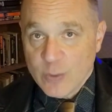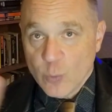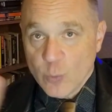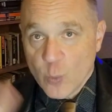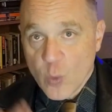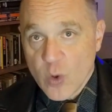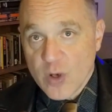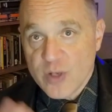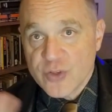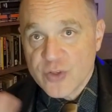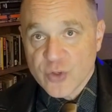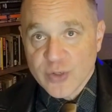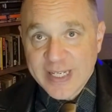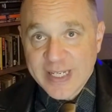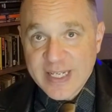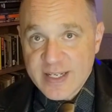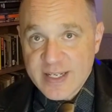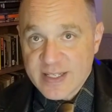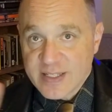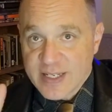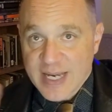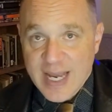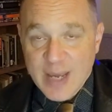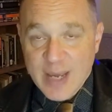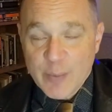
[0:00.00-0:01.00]
was or is
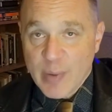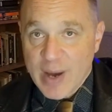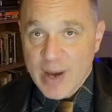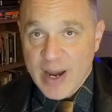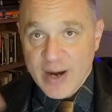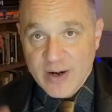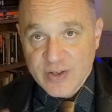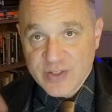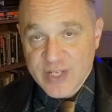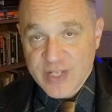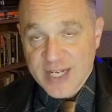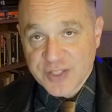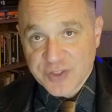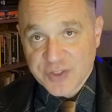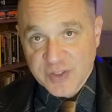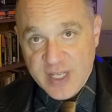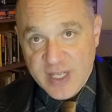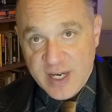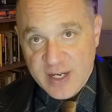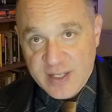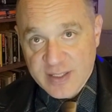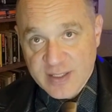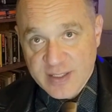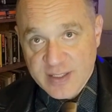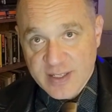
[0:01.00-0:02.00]
an empire is actually
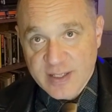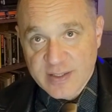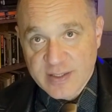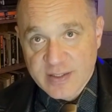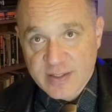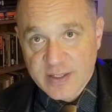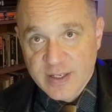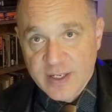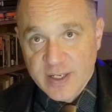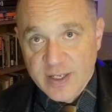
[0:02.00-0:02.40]
nonsense.